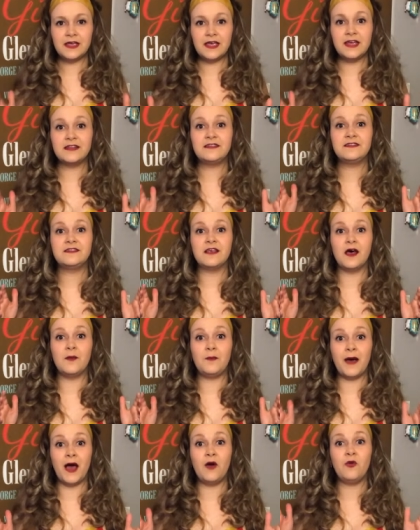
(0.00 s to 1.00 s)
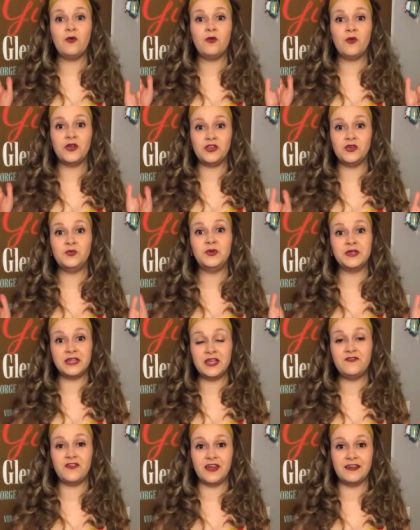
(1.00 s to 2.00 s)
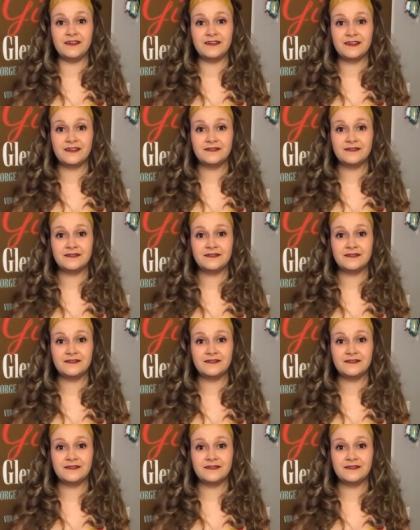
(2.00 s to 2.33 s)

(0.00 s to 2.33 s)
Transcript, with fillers: it's about what you believe in